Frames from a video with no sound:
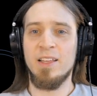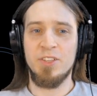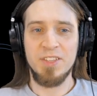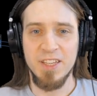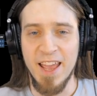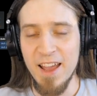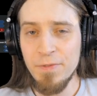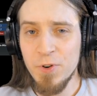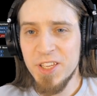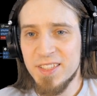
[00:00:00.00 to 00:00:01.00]
You see,
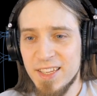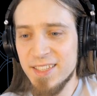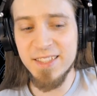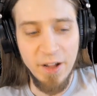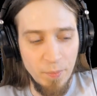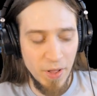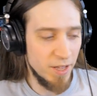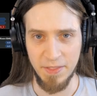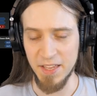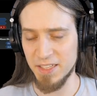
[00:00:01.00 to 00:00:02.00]
every system,
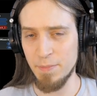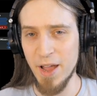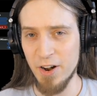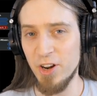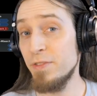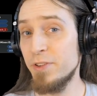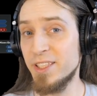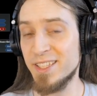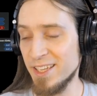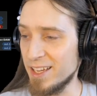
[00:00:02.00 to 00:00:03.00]
doesn't matter if
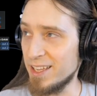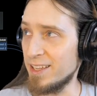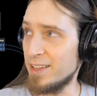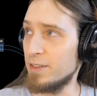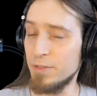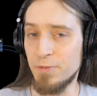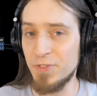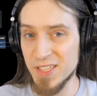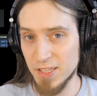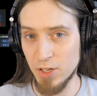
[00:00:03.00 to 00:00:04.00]
it's a
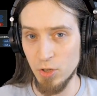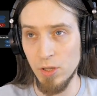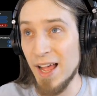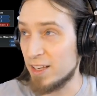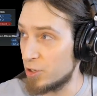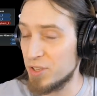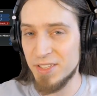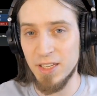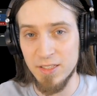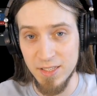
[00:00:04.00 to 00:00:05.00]
physical
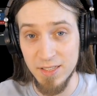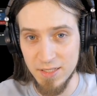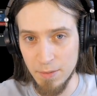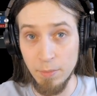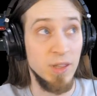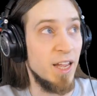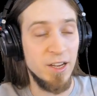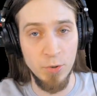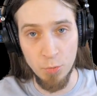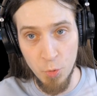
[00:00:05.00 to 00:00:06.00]
acoustic system, like
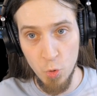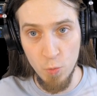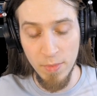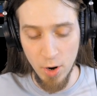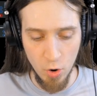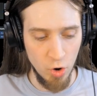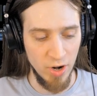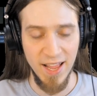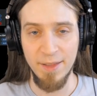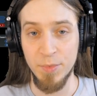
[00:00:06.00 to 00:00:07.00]
a room
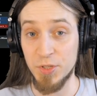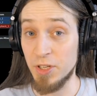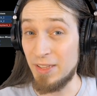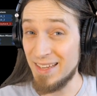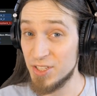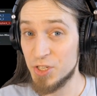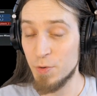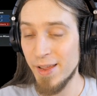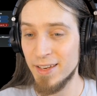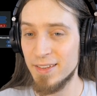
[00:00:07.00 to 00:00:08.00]
or a musical
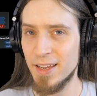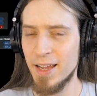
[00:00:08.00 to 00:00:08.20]
instrument,